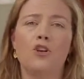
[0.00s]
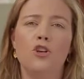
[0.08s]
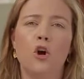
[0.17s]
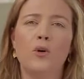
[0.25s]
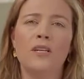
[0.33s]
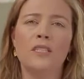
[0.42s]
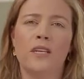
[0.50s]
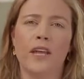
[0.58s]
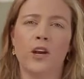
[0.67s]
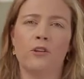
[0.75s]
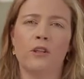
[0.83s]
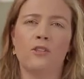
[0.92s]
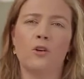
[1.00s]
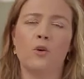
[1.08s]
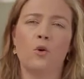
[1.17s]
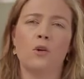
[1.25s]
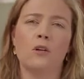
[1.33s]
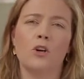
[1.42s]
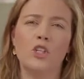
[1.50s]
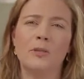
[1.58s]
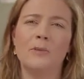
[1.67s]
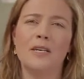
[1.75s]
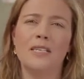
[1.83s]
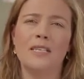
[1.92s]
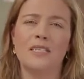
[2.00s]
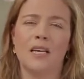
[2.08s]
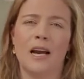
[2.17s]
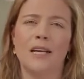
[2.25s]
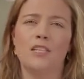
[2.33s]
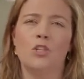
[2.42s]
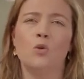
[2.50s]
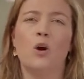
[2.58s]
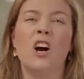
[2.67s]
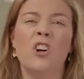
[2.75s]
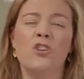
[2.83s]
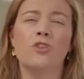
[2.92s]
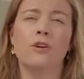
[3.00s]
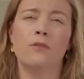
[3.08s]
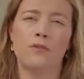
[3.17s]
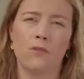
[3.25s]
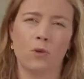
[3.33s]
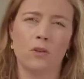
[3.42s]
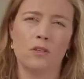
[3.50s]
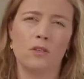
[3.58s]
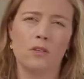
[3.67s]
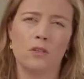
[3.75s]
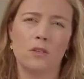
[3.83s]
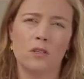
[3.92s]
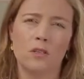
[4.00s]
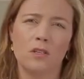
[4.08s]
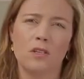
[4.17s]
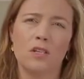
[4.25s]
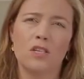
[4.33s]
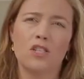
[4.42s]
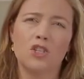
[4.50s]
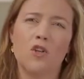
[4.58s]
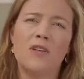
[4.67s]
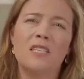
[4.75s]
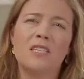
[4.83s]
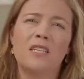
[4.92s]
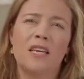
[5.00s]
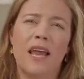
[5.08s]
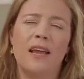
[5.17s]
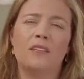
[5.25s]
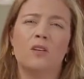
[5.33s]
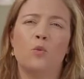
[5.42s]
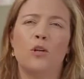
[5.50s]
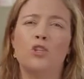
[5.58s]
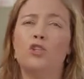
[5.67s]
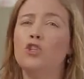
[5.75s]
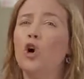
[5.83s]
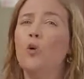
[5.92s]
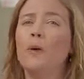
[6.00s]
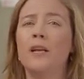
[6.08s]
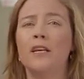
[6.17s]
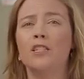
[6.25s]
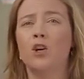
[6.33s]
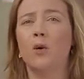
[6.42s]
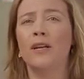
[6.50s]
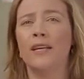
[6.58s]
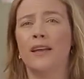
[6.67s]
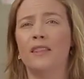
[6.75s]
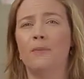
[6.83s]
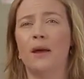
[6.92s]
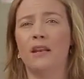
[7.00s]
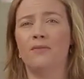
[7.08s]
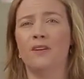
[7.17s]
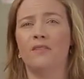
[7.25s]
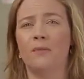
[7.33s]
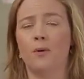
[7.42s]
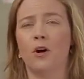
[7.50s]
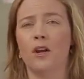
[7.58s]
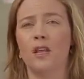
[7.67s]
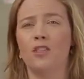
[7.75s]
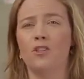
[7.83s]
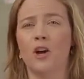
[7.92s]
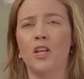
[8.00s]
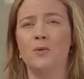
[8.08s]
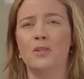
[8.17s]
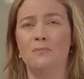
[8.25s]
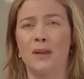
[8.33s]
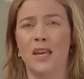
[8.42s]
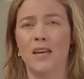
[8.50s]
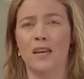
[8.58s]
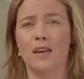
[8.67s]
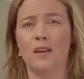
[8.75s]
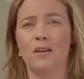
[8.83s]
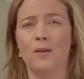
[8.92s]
Notice here that the court ultimately decides to under-enforce. So this is a case in which nobody is going to get the benefit of the bargain he thought he was making.